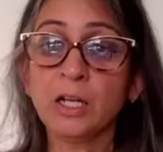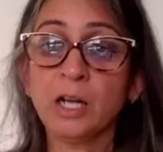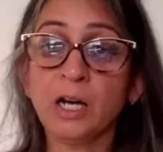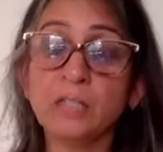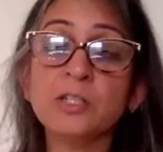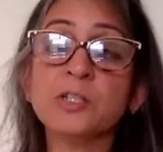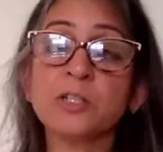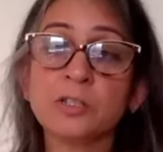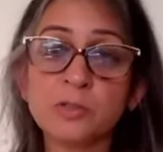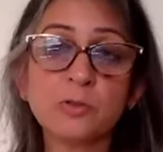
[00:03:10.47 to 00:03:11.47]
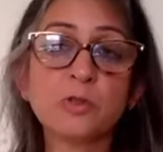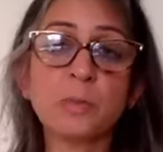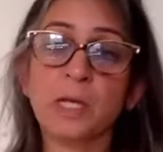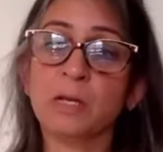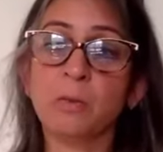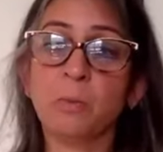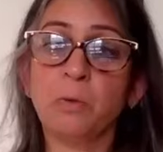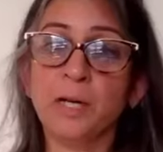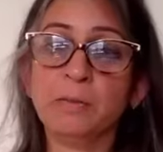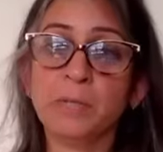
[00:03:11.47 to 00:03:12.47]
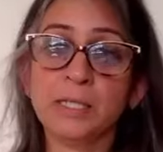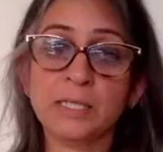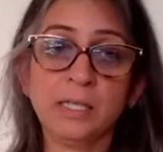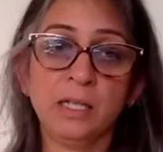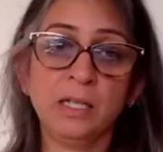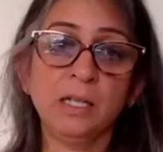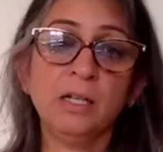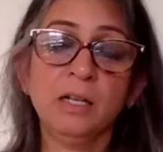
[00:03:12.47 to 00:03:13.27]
Our teachers used to make it a point by saying,